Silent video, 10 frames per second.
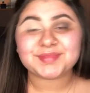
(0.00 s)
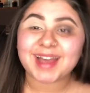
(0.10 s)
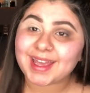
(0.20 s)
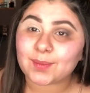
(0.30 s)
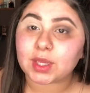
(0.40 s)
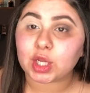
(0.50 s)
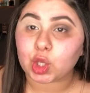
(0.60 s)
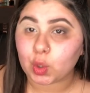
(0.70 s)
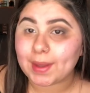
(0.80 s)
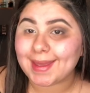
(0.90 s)
I am gonna
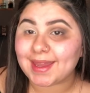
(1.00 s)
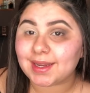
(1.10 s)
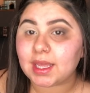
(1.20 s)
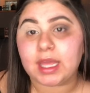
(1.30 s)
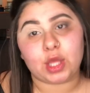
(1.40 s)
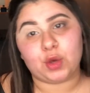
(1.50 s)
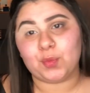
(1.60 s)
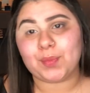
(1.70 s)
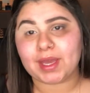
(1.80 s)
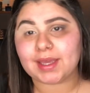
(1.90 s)
go ahead and go
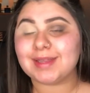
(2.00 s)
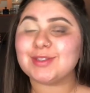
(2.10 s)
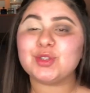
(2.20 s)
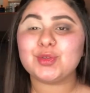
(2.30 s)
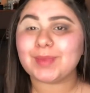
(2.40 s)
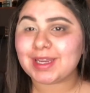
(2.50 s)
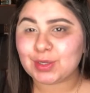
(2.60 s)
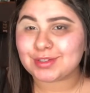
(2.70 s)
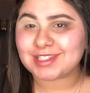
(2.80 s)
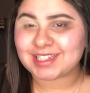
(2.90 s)
back into my
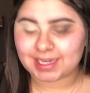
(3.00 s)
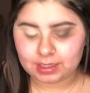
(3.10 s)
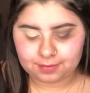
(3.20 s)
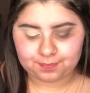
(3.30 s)
nude shade